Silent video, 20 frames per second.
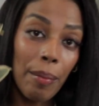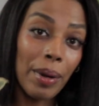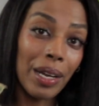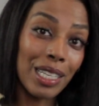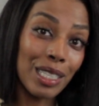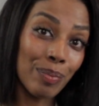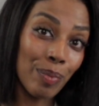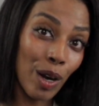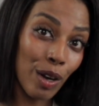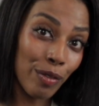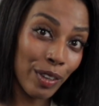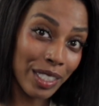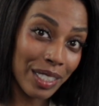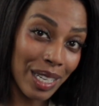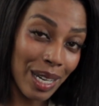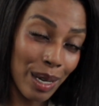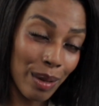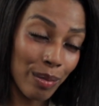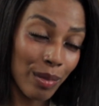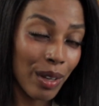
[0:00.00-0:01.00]
But it's perfect
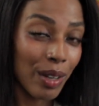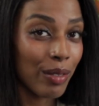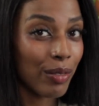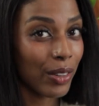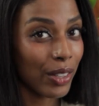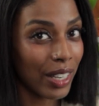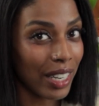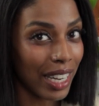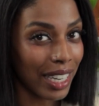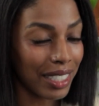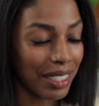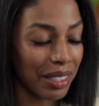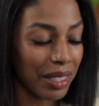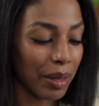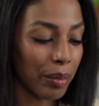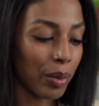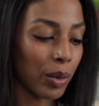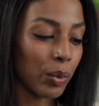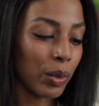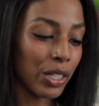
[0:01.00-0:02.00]
time for the next
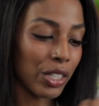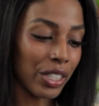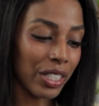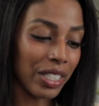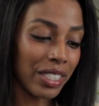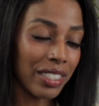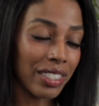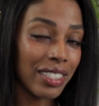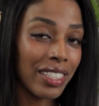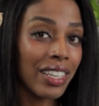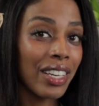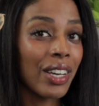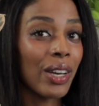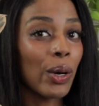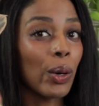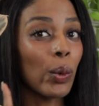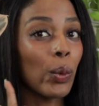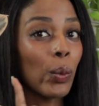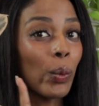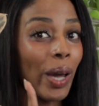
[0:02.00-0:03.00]
tip, which is
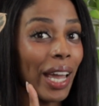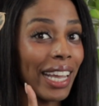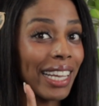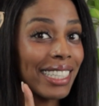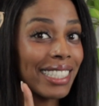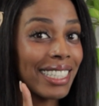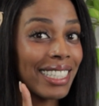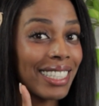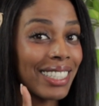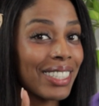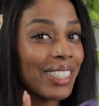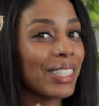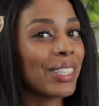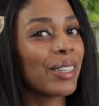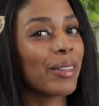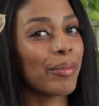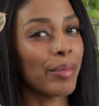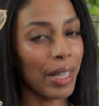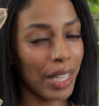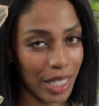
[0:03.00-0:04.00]
wait,
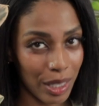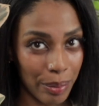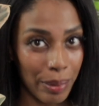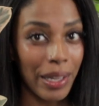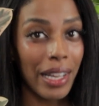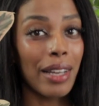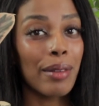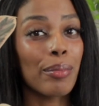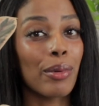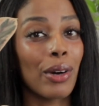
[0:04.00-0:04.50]
because plant